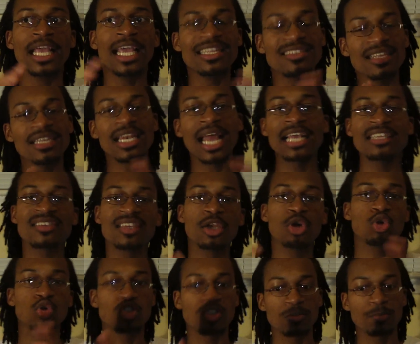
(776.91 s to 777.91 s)

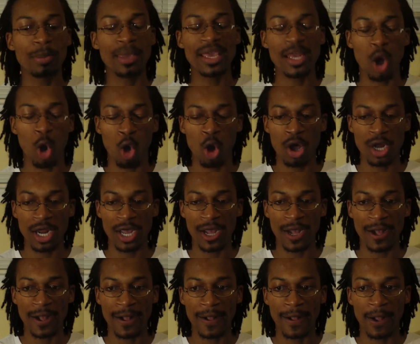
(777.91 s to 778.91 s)
little spin
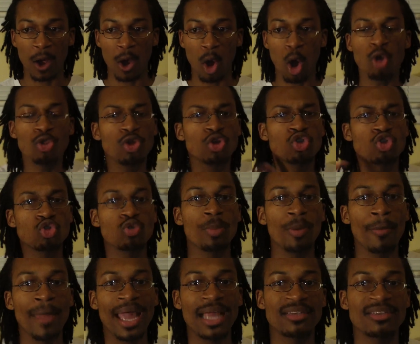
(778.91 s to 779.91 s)
on the
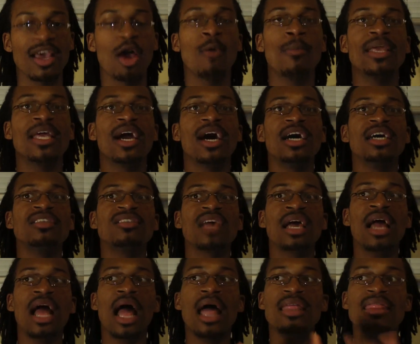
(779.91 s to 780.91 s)
Superman tale, because
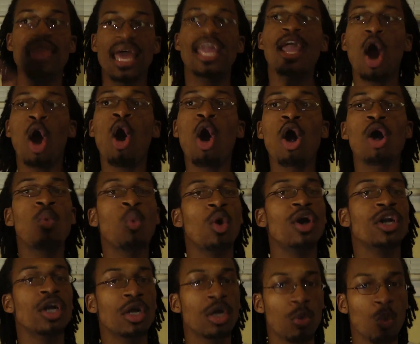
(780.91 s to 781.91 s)
they are
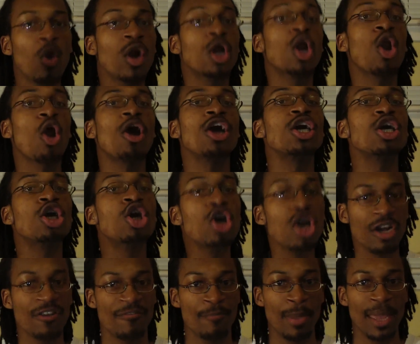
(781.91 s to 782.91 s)
what Clark
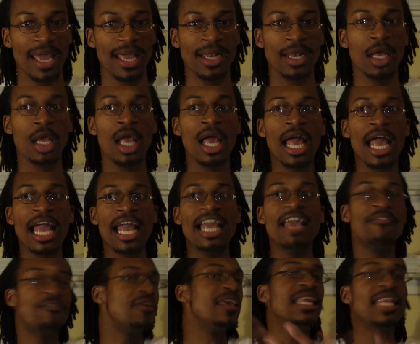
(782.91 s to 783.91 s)
could have been
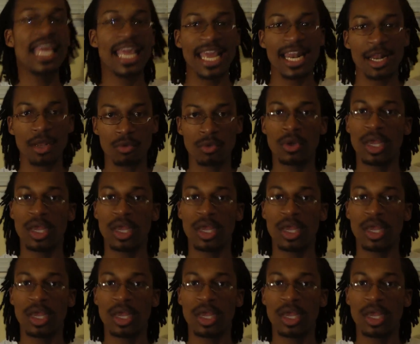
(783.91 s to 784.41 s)
if he